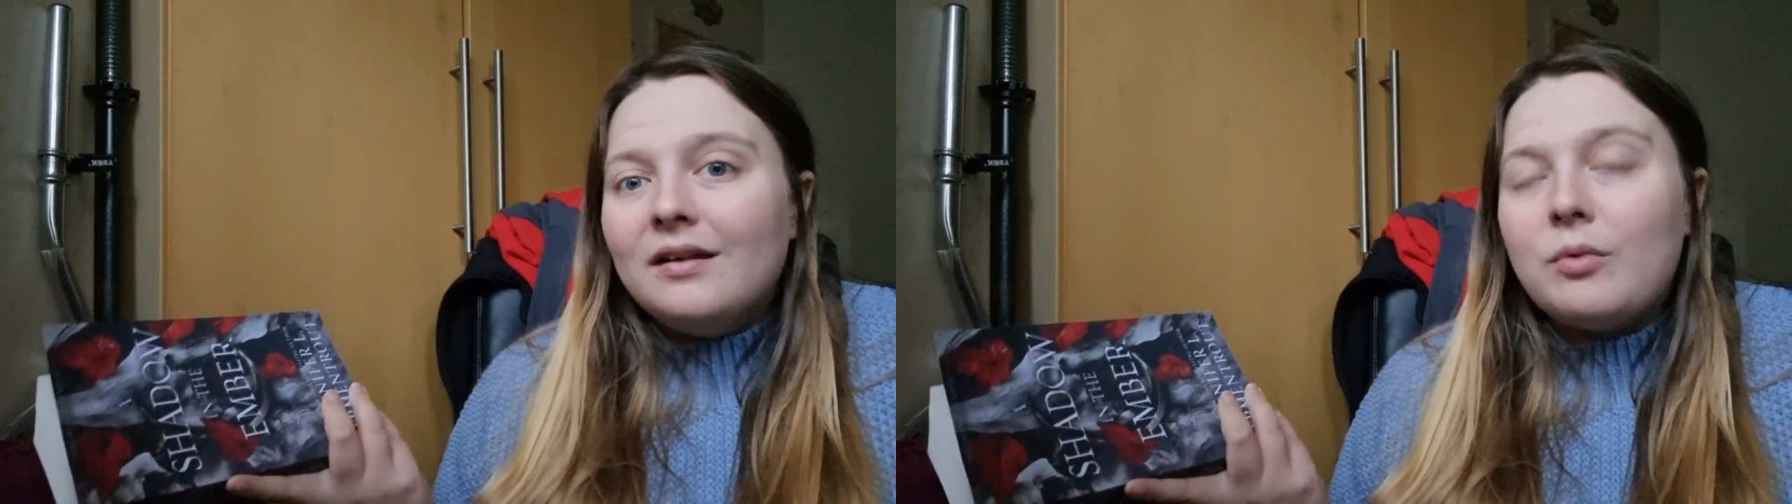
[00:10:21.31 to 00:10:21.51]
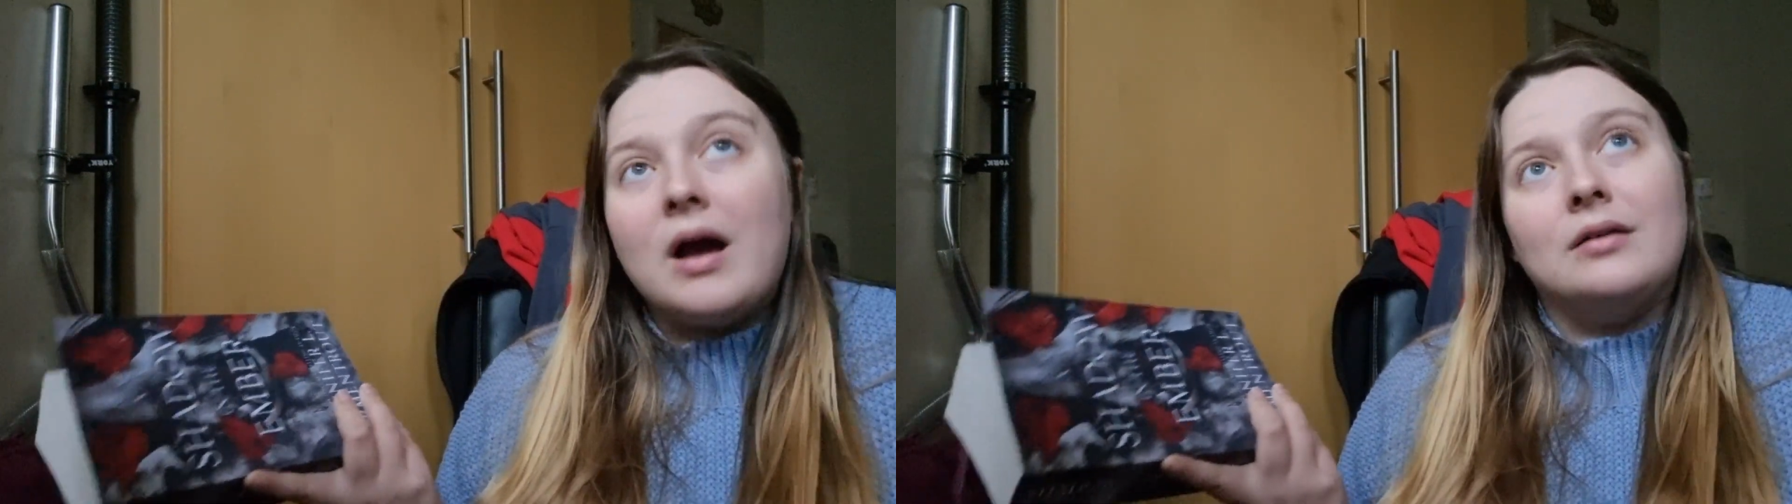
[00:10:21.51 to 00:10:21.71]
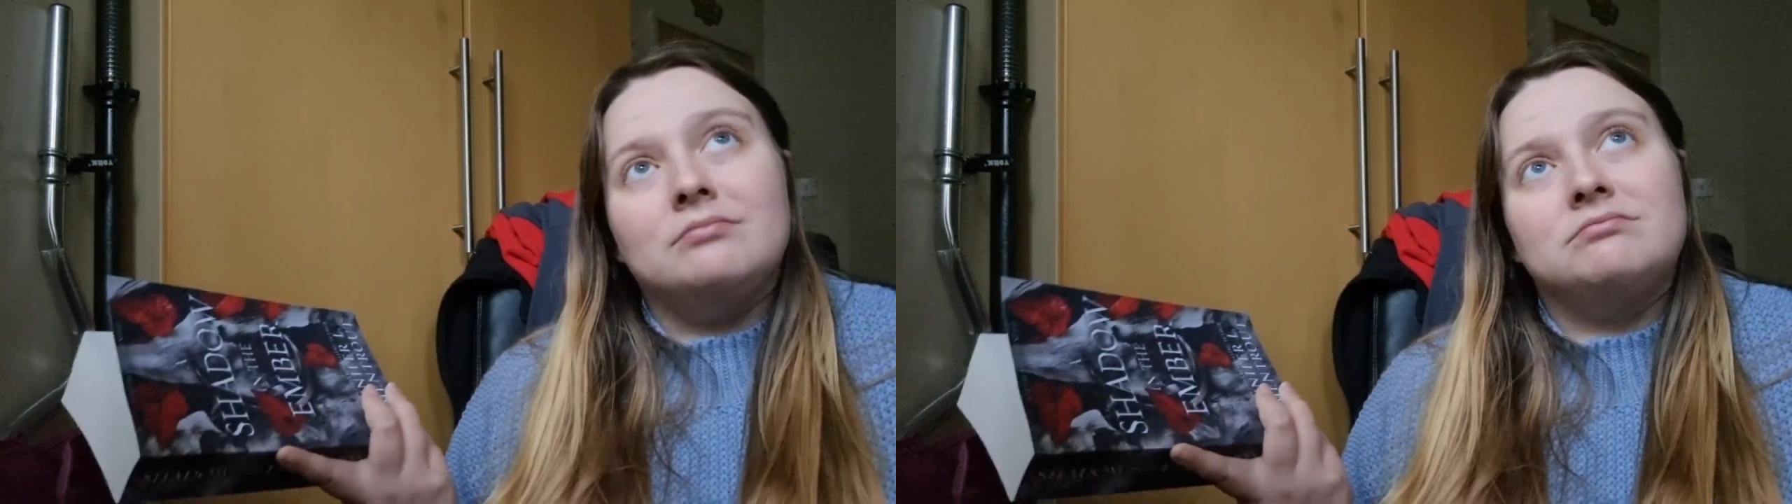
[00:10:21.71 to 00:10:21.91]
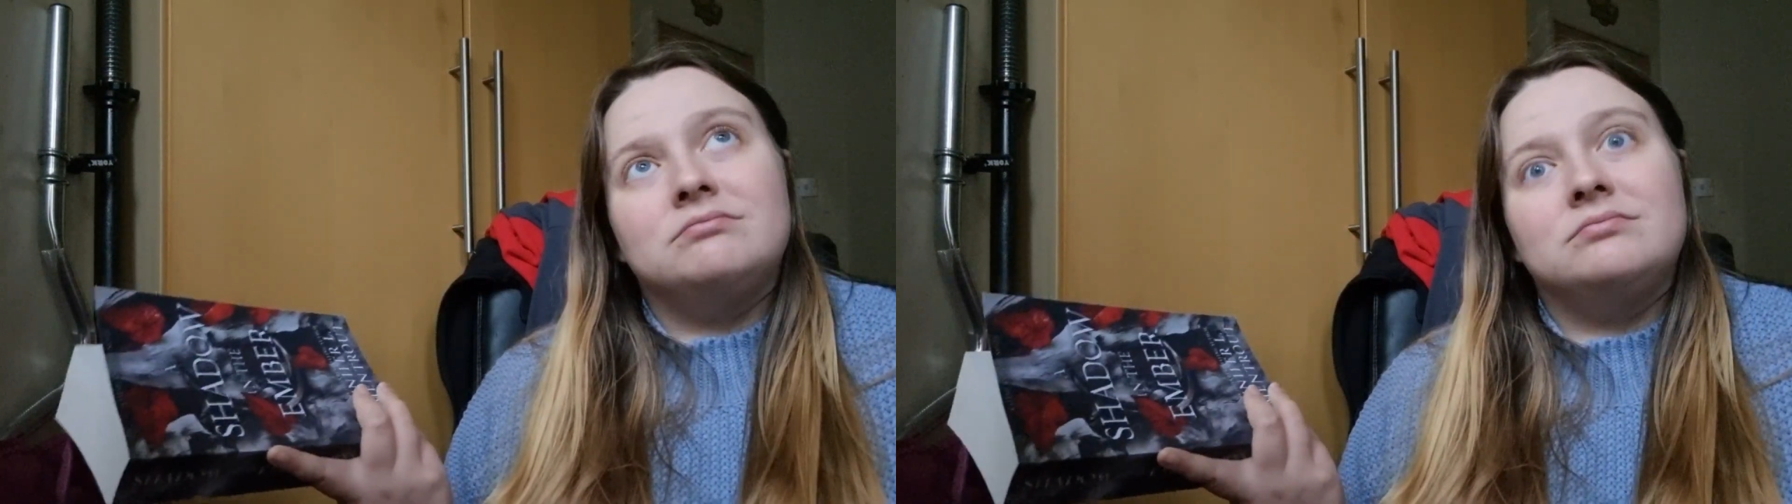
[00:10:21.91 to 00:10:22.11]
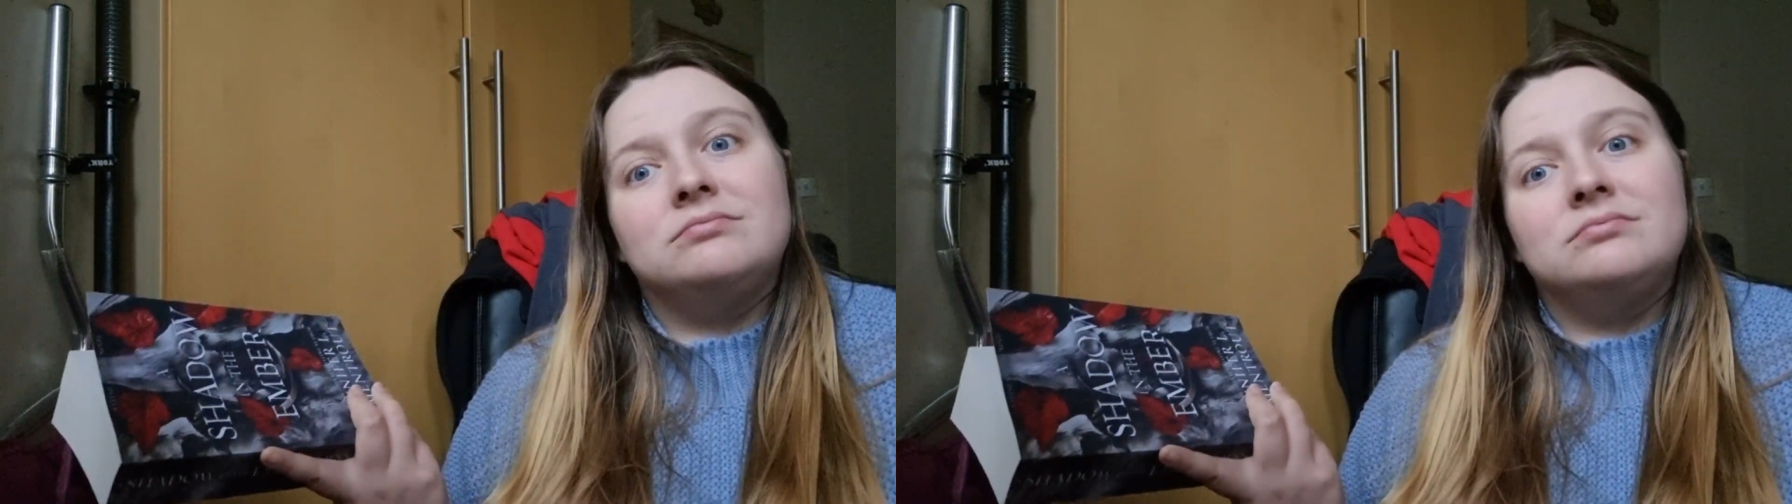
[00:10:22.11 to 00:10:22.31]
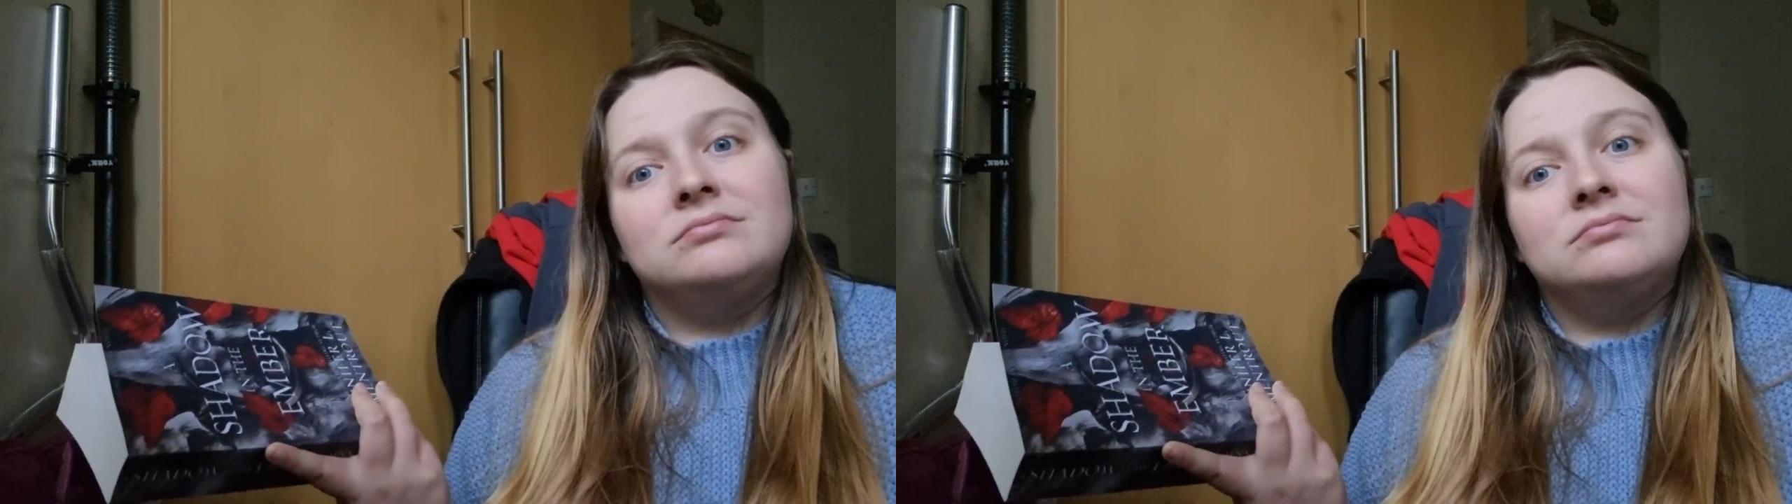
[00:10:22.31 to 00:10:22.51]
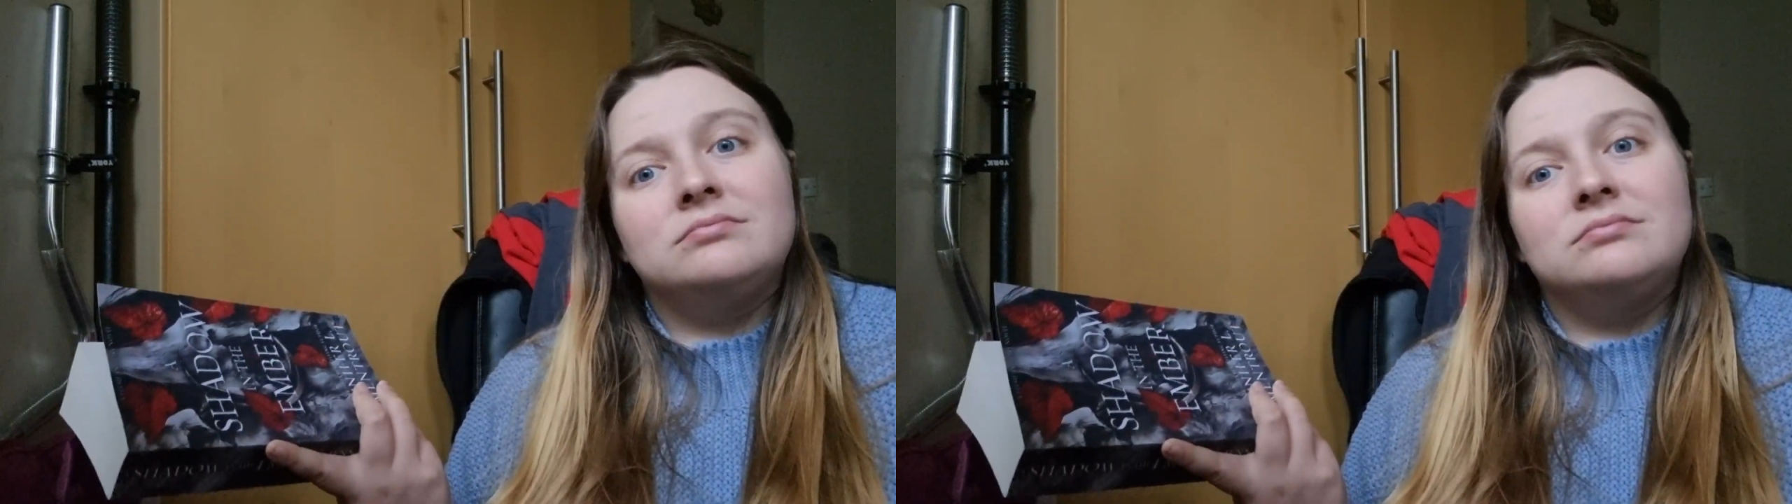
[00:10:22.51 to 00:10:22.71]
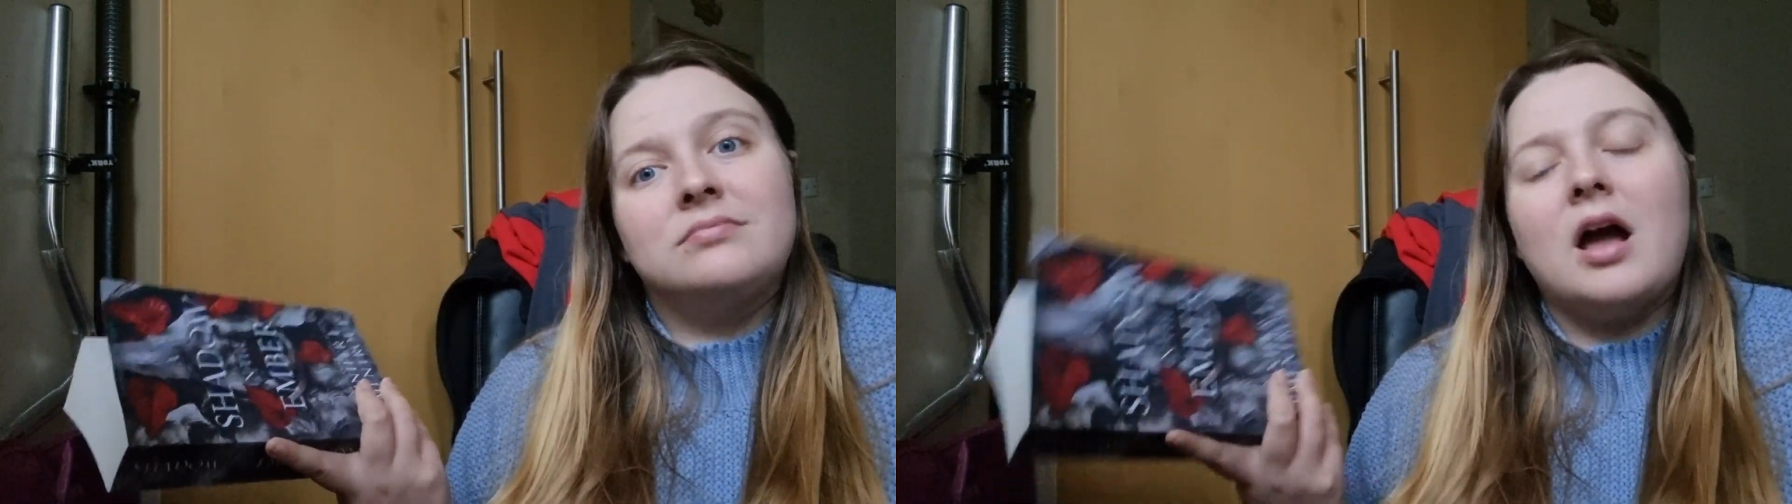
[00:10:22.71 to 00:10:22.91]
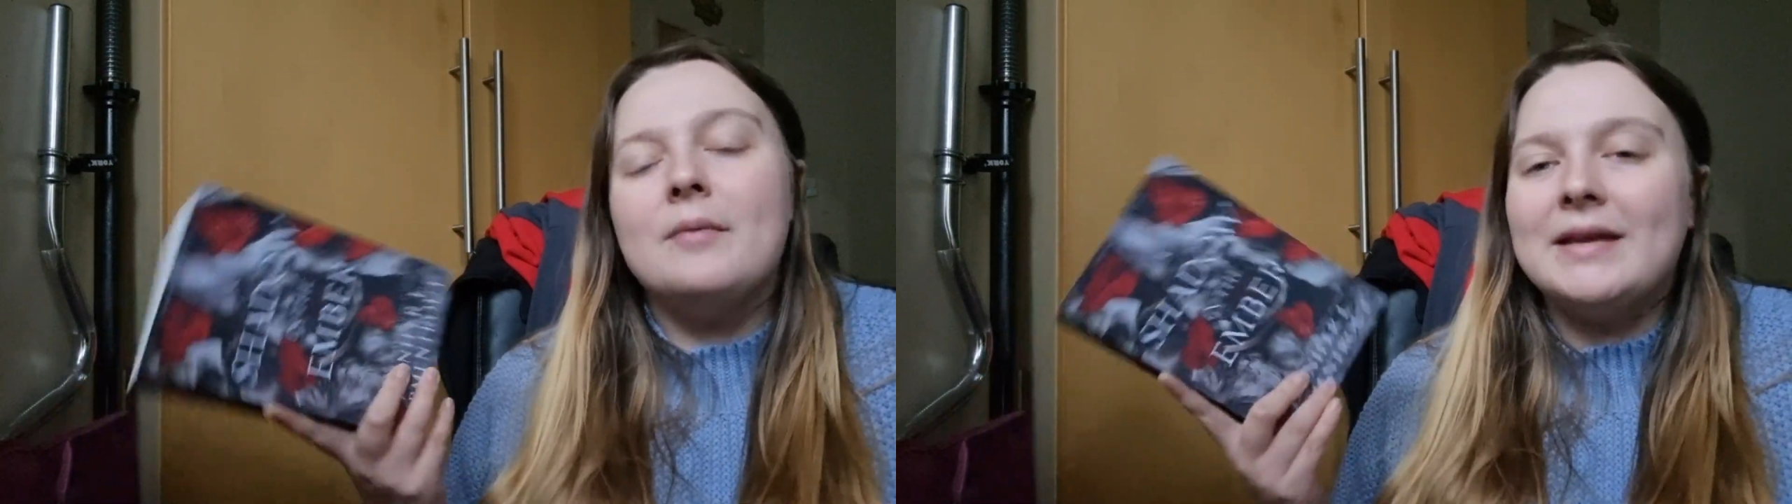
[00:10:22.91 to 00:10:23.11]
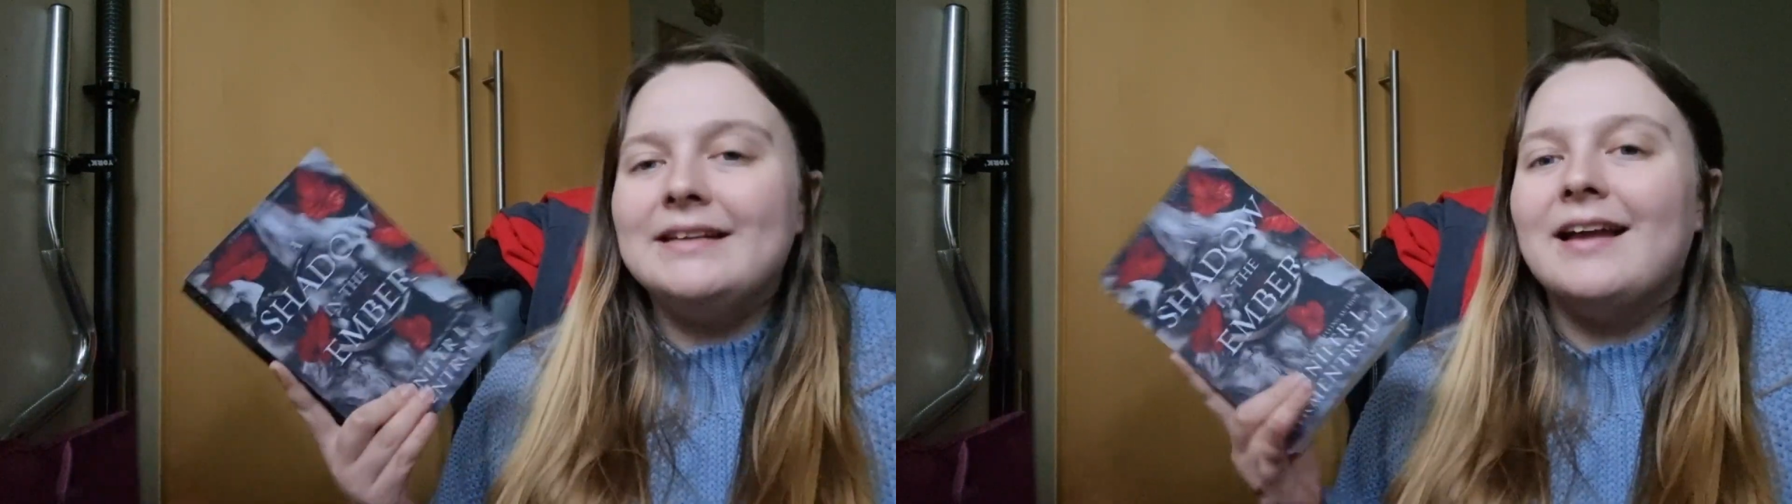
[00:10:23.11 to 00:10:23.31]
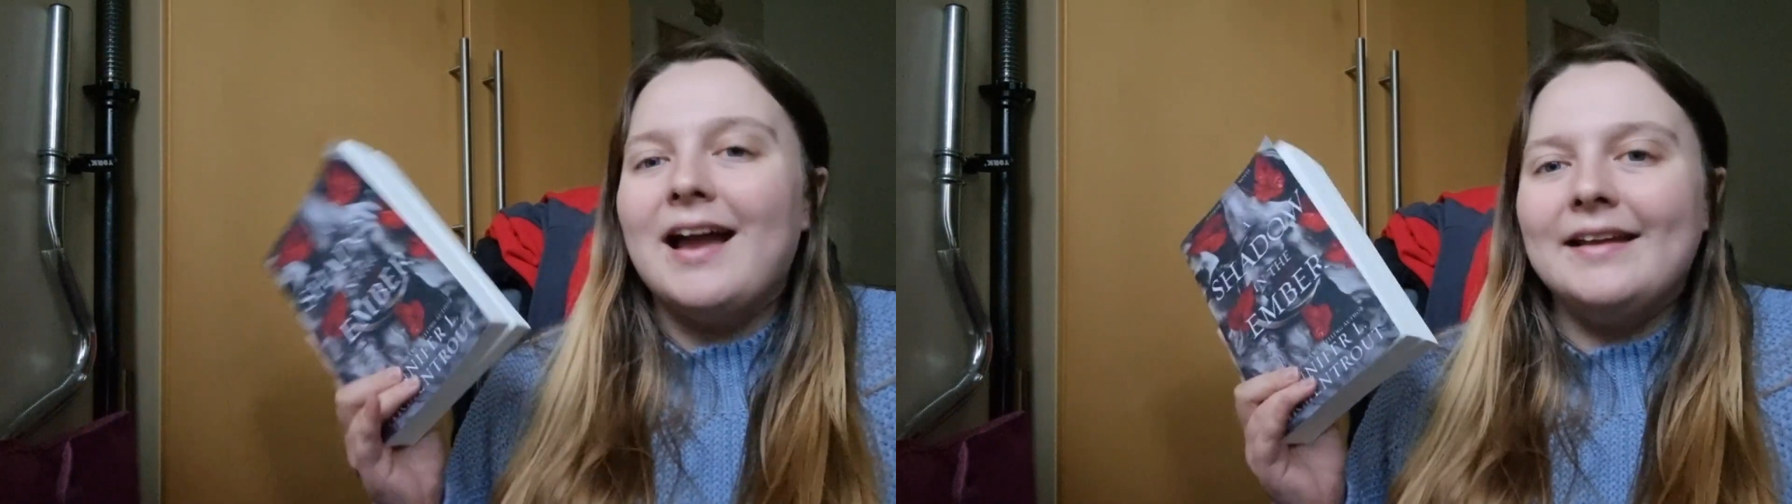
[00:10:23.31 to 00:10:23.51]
Well, I mean,